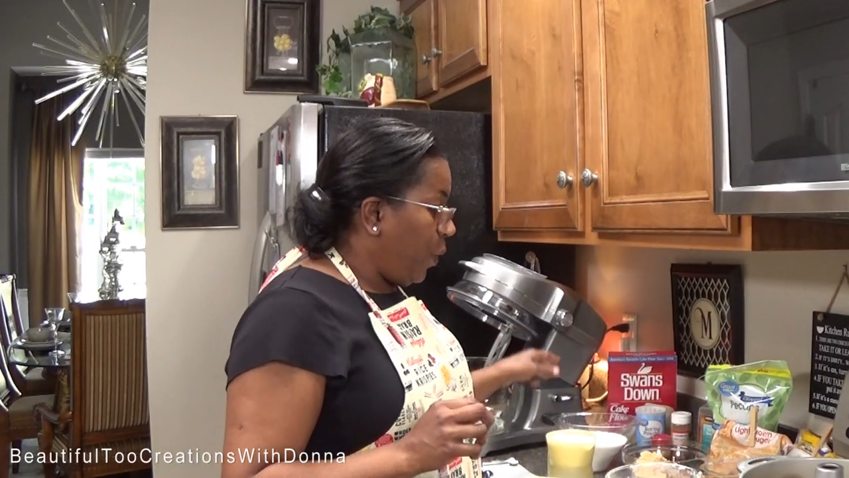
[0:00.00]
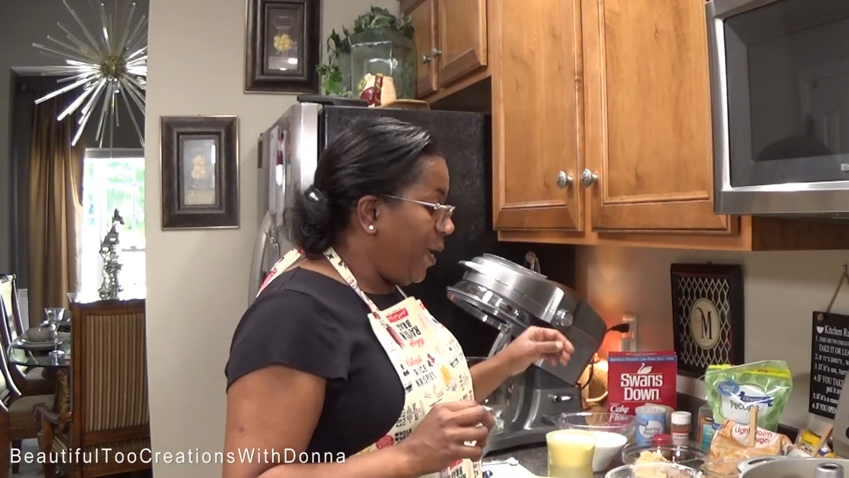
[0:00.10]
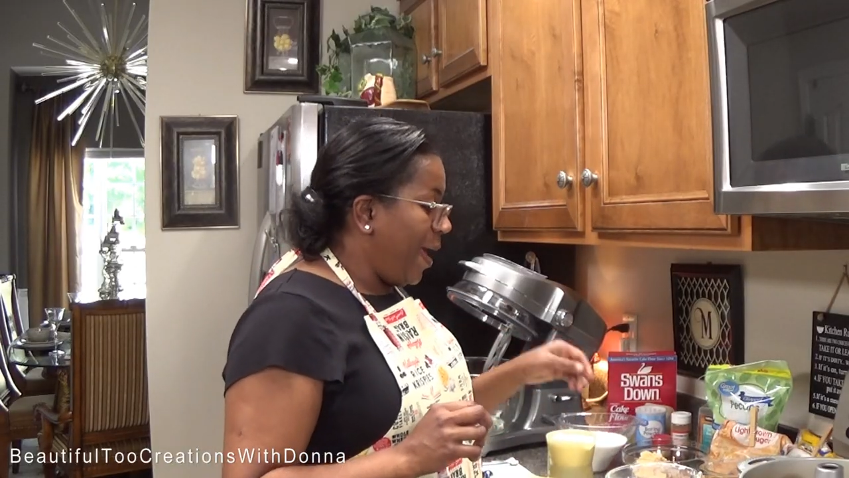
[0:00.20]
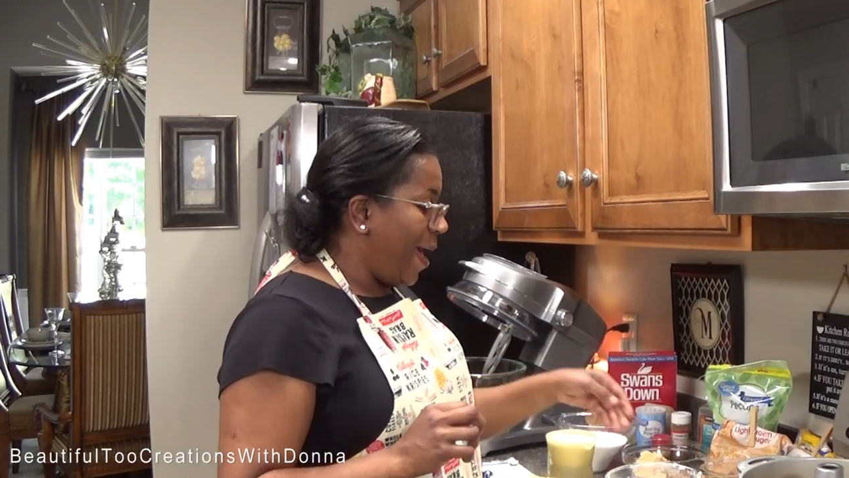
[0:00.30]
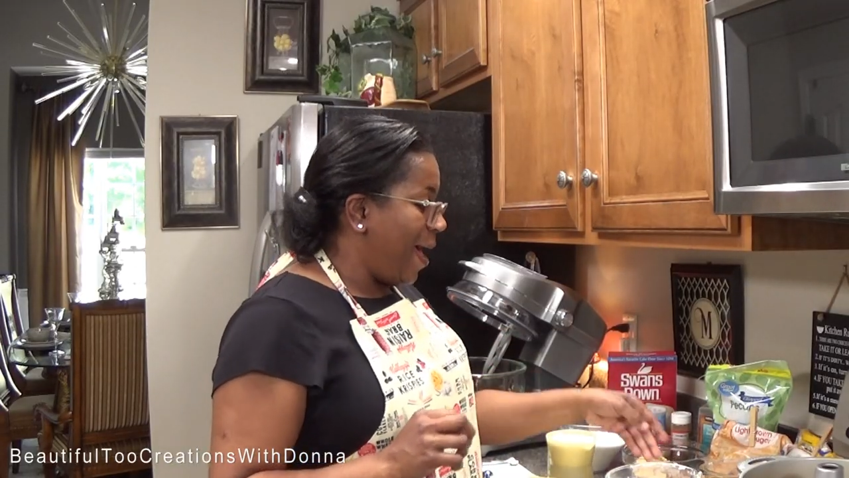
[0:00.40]

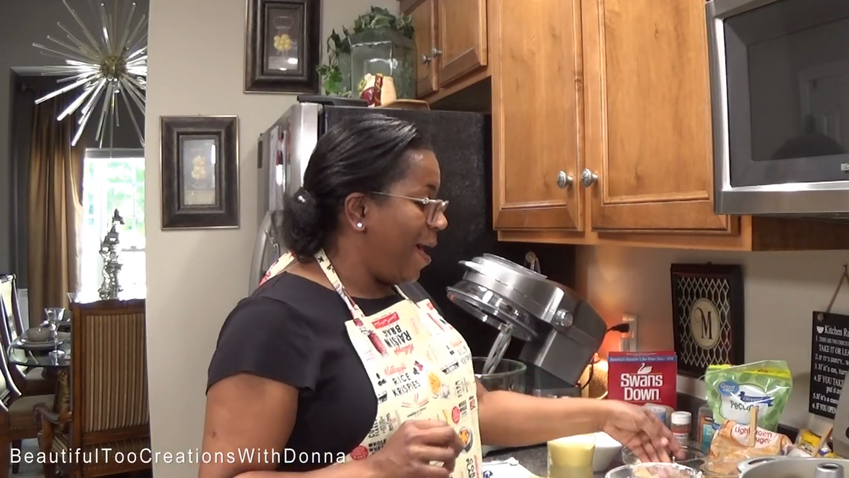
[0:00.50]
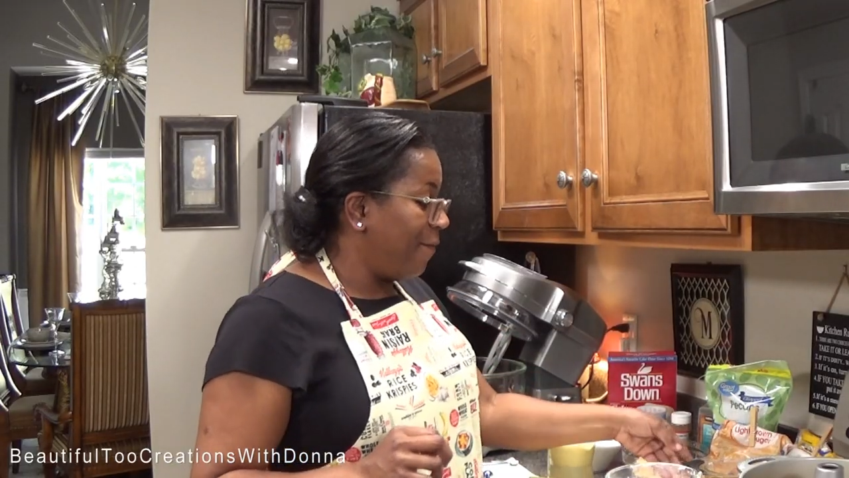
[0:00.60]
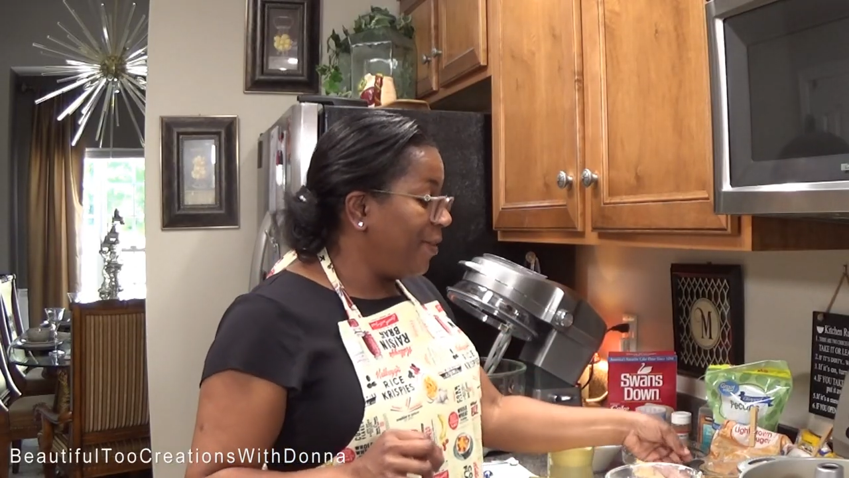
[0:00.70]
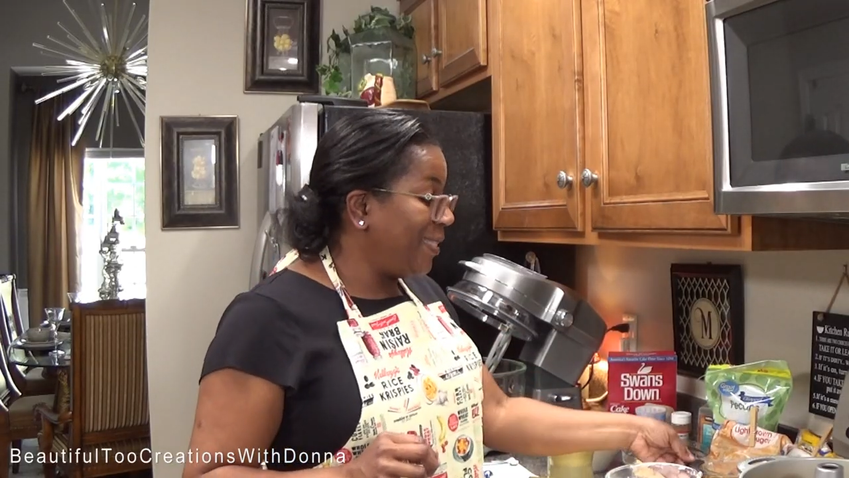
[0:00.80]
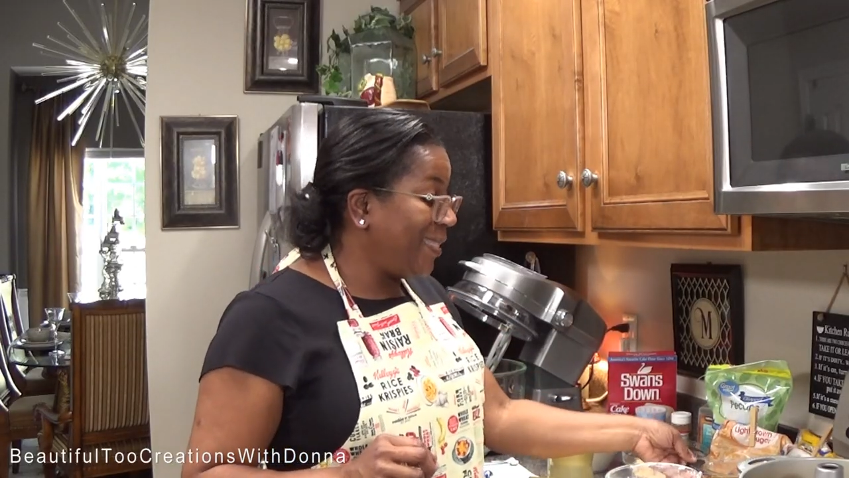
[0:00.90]
We
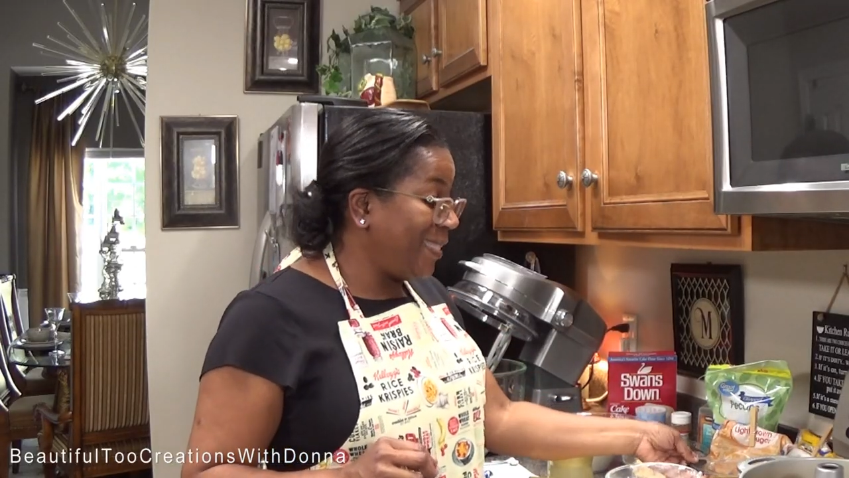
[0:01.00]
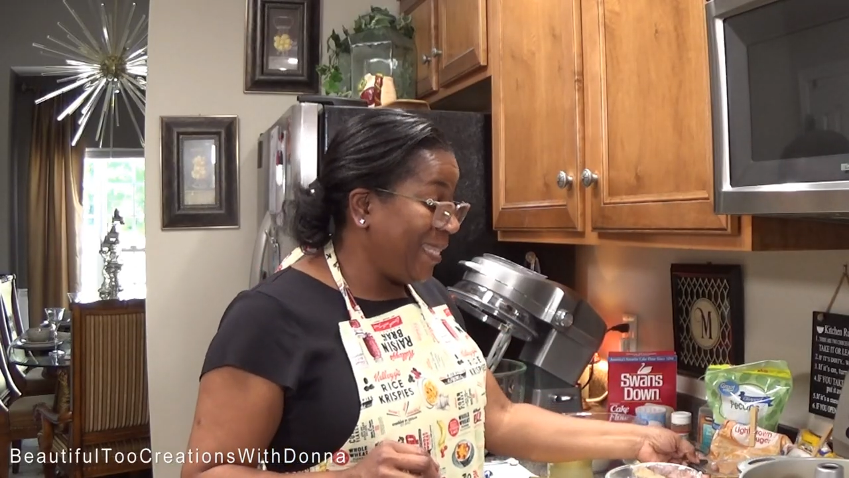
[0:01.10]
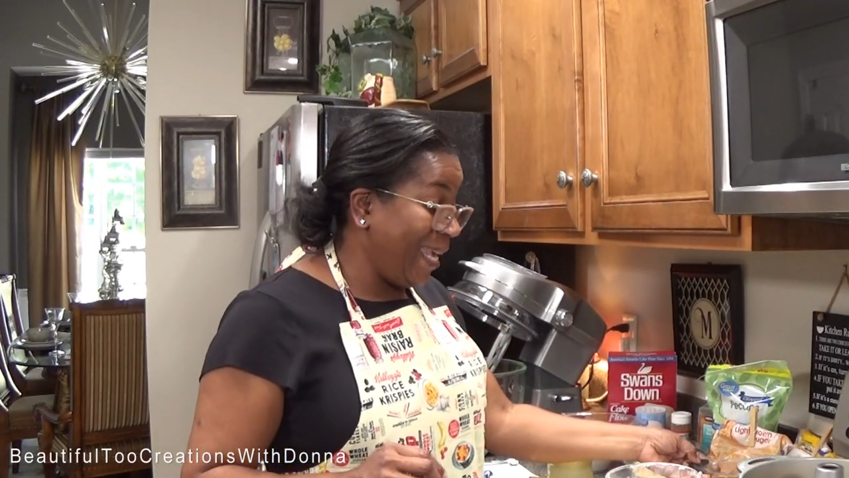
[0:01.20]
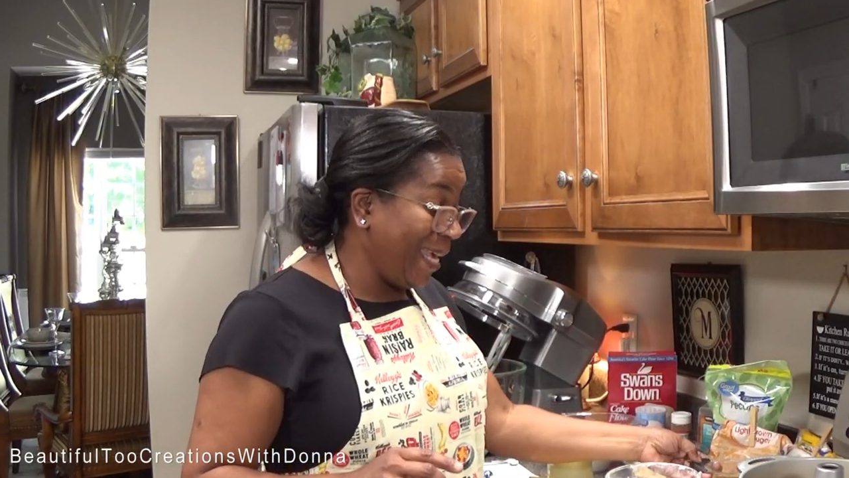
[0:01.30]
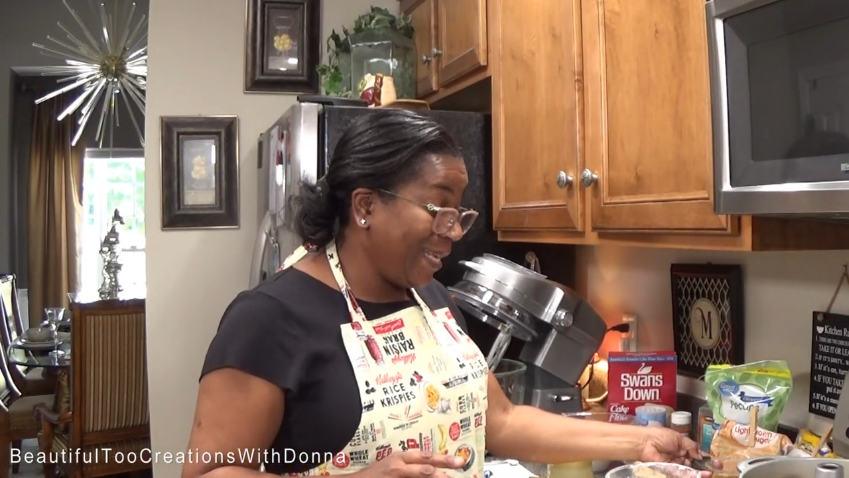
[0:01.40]
have
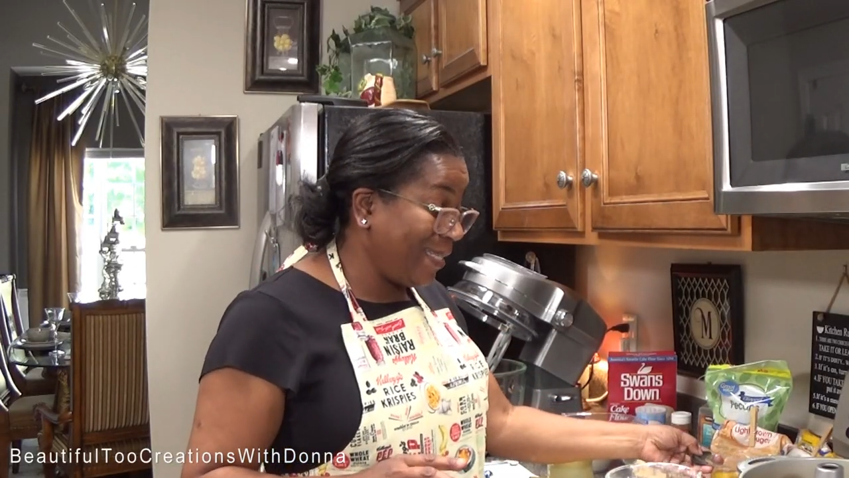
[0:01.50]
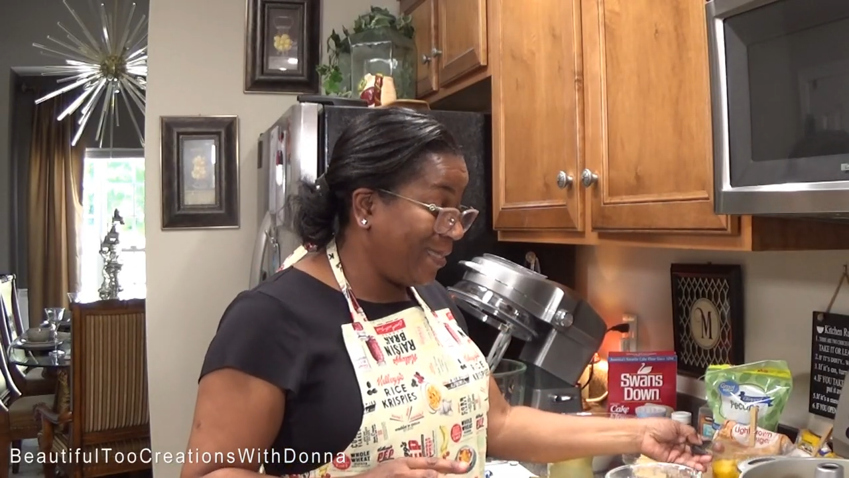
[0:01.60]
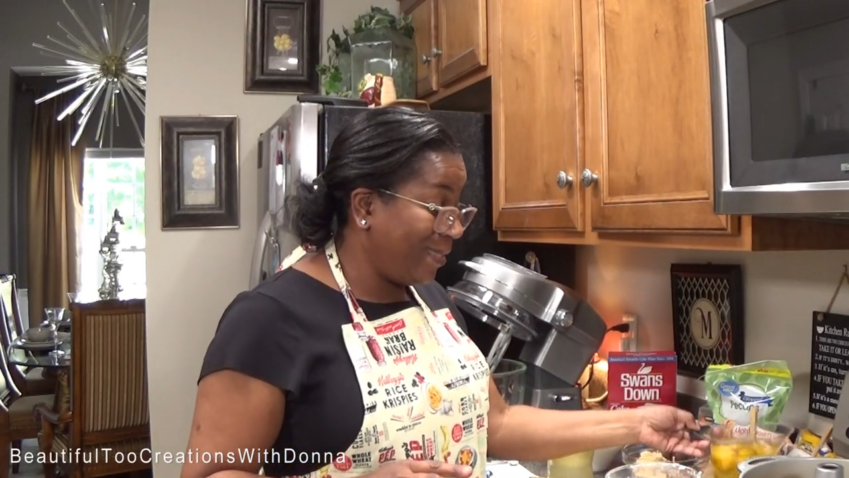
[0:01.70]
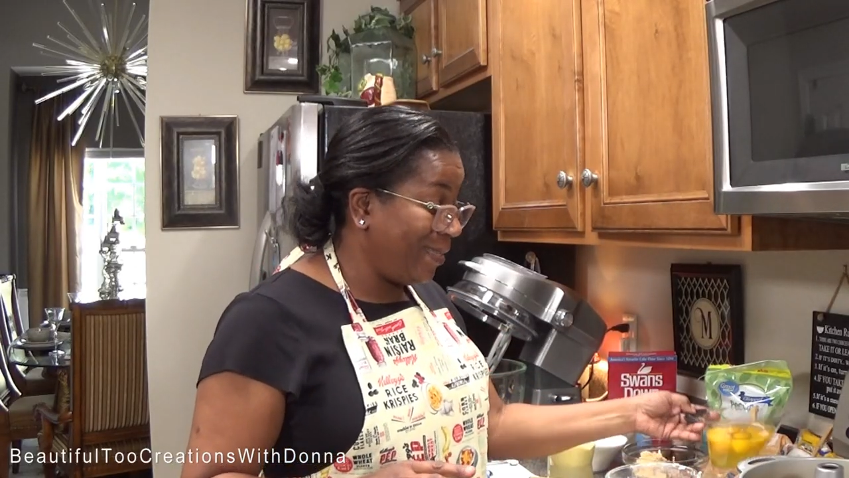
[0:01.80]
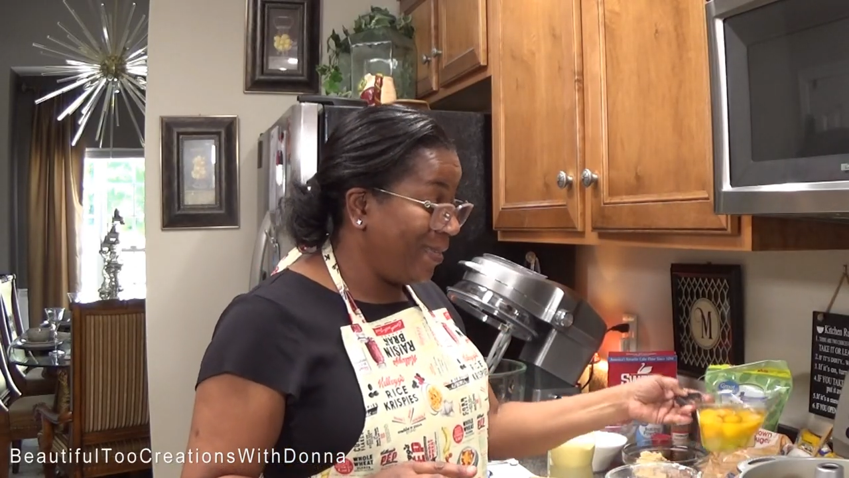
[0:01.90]

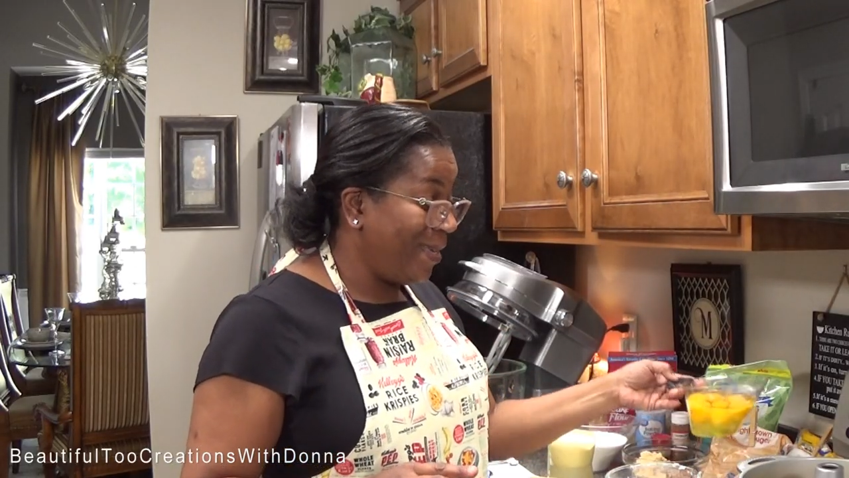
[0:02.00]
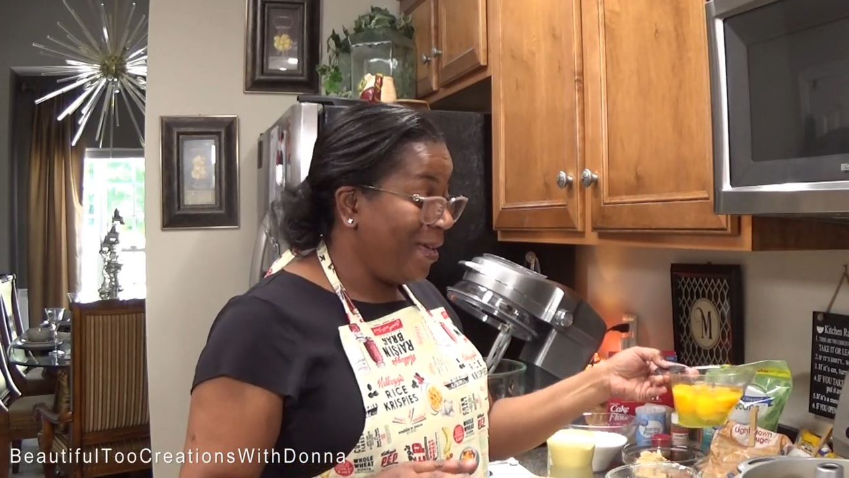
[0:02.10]
six